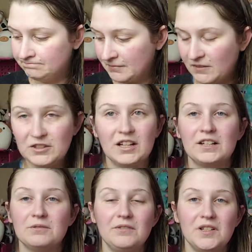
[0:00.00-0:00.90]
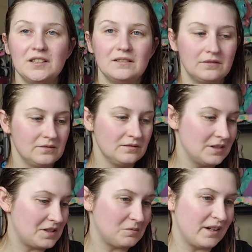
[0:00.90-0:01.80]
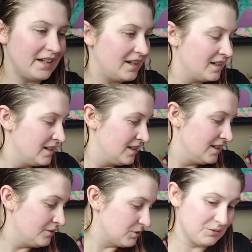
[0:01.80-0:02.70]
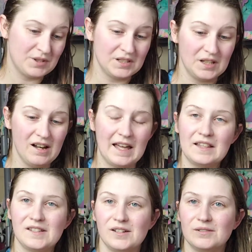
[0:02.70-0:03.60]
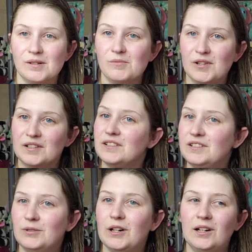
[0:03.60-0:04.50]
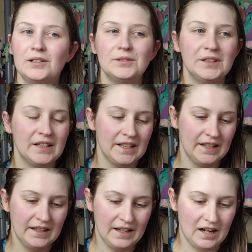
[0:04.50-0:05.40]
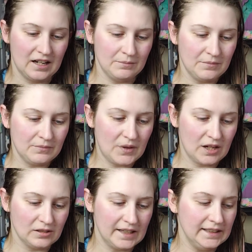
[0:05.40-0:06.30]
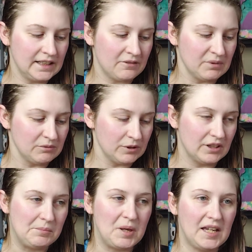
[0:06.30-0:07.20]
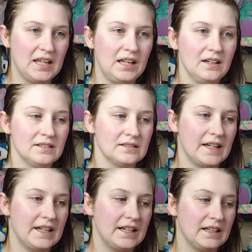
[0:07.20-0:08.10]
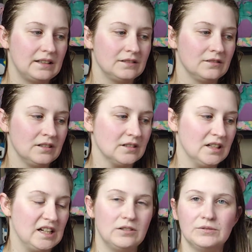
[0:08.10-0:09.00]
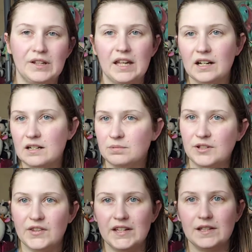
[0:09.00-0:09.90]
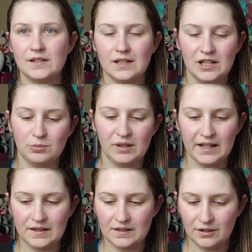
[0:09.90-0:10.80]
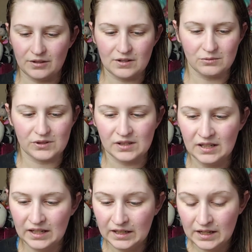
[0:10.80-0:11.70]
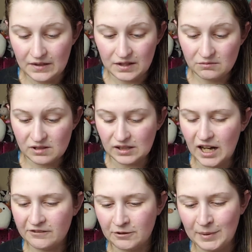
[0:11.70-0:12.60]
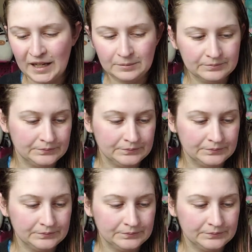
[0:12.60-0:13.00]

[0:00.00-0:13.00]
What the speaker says: Everything I thrifted this week, which was a lot, so I wanted to do a haul. Here lately, I've been really picky, and I'll only get a couple of things each place, so this was a lot for me.